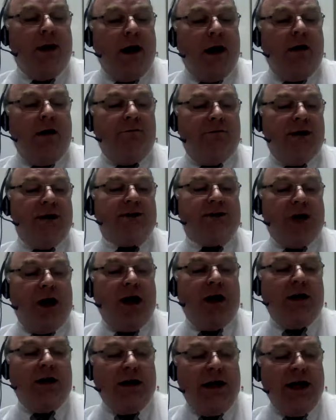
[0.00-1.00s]
of this
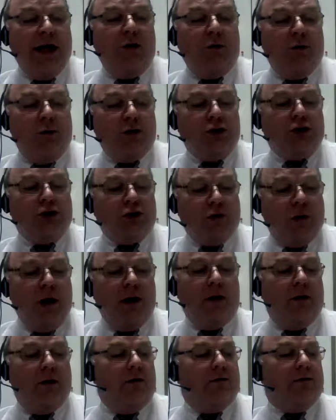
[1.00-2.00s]
unequal
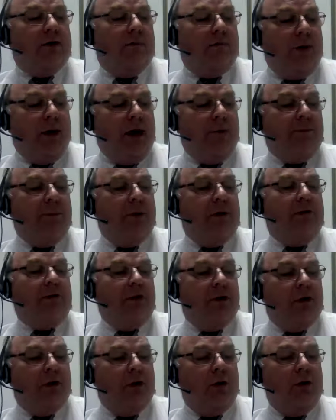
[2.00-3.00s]
struggle, the people
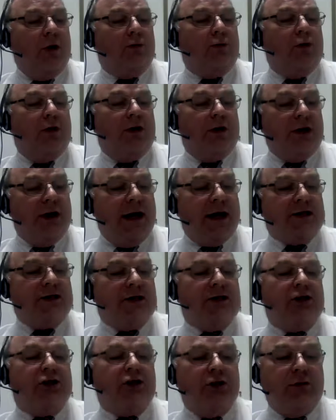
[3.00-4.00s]
of the Lord were
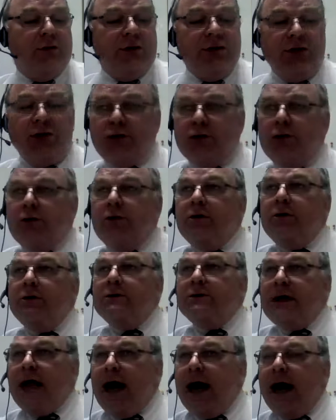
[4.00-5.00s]
destined to
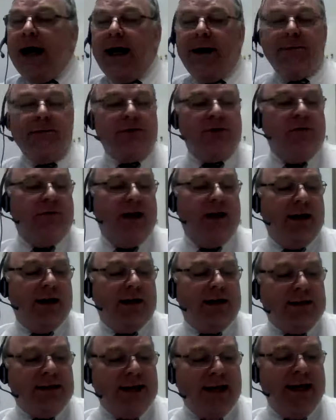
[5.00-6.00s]
endure times of
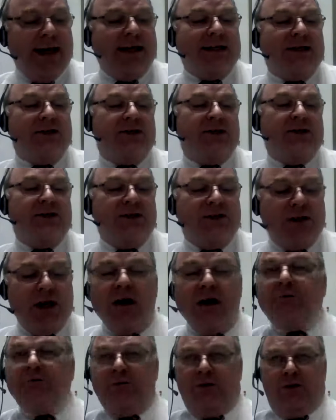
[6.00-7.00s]
intense
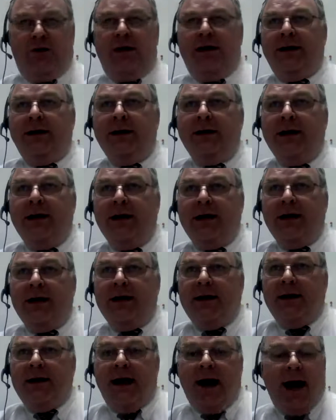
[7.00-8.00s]
suffering,
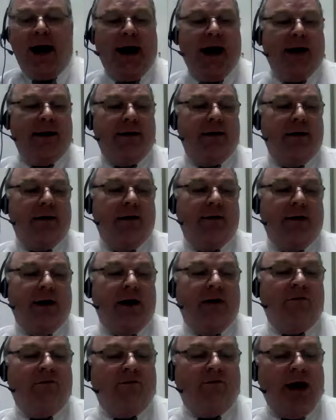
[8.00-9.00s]
and
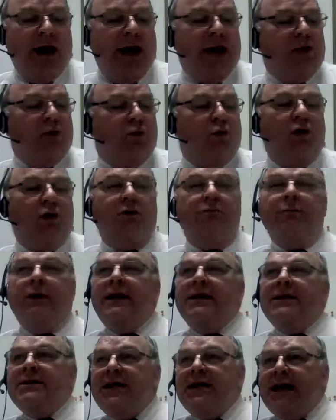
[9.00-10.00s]
their faith would
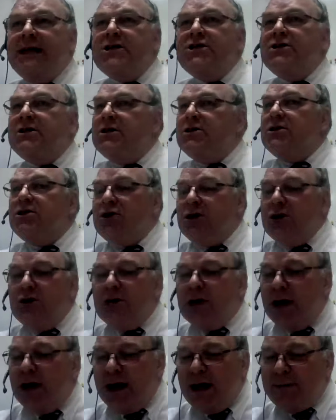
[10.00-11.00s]
be tested
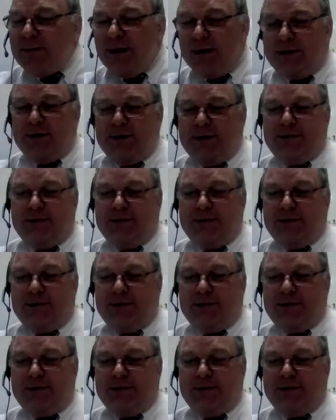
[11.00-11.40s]
to the limit.